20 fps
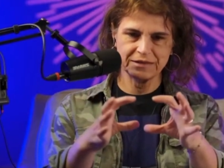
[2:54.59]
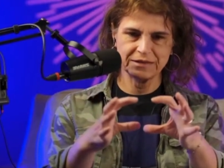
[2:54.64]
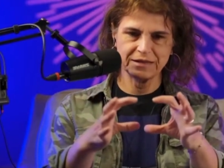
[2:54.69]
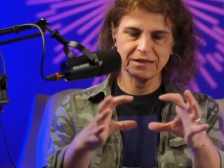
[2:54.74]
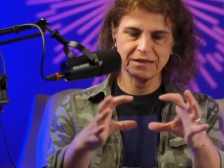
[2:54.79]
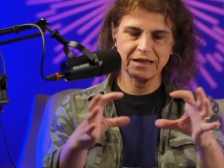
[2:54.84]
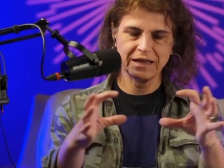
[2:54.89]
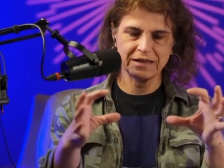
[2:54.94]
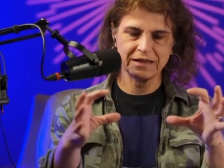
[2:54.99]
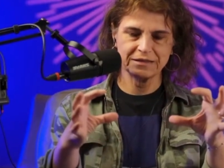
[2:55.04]

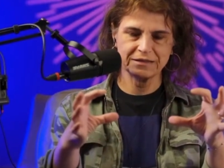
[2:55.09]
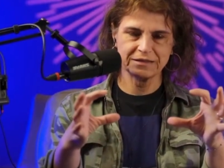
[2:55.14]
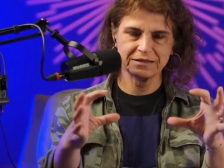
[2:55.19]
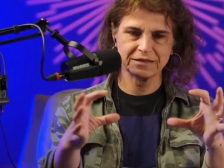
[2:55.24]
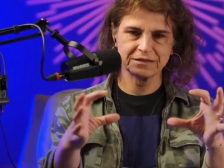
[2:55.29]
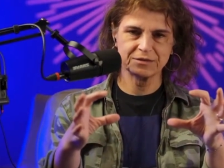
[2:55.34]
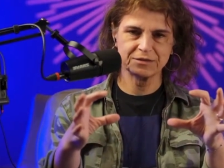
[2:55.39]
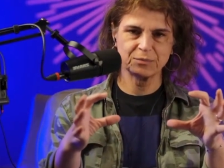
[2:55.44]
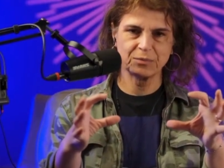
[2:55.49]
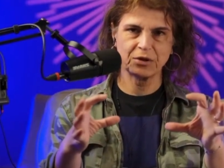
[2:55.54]
the
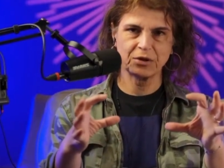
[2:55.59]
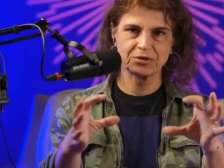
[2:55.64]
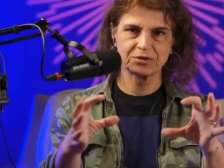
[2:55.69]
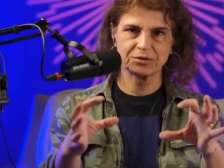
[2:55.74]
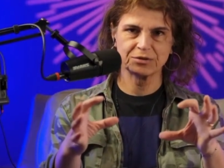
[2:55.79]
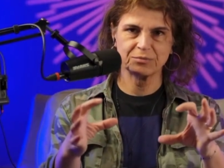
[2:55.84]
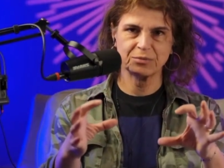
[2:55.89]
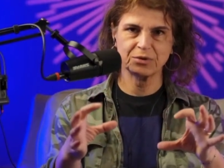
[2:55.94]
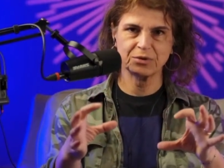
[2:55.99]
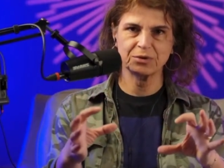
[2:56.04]
lens as
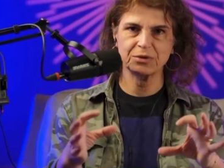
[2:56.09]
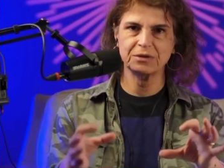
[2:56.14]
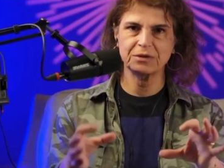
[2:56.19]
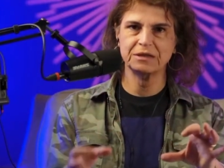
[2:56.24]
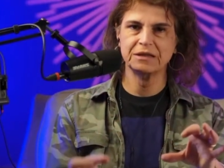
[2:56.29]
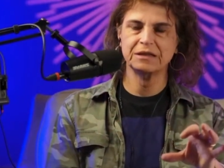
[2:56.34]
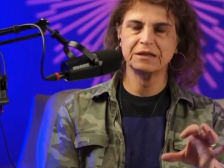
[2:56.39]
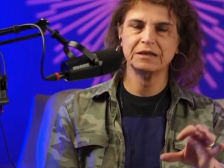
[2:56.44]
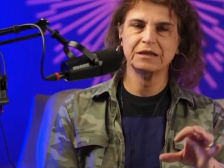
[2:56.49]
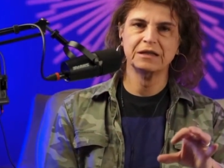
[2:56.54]
possible,
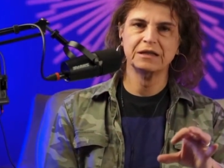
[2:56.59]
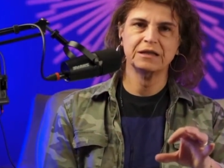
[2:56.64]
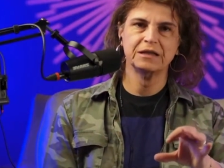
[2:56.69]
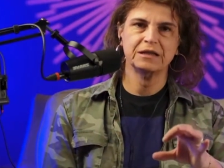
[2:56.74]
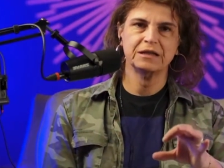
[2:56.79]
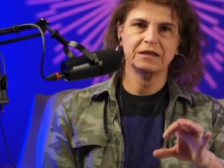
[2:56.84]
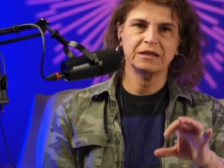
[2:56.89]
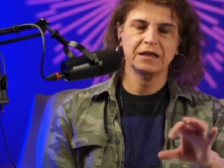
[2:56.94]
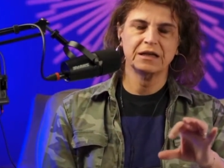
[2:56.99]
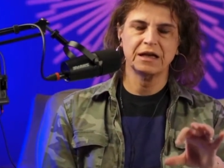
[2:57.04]

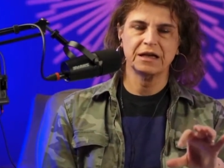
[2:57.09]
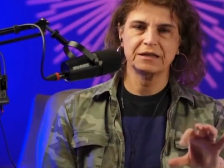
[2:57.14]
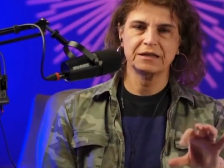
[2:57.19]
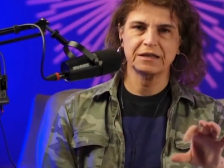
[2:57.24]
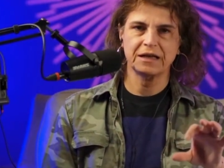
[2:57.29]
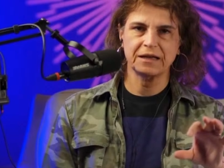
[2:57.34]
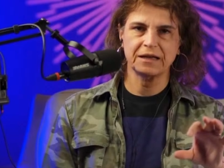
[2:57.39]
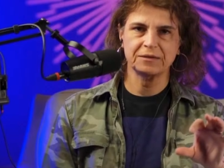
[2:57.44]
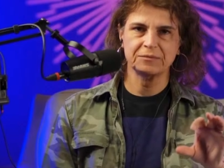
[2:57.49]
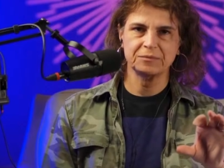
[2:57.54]
and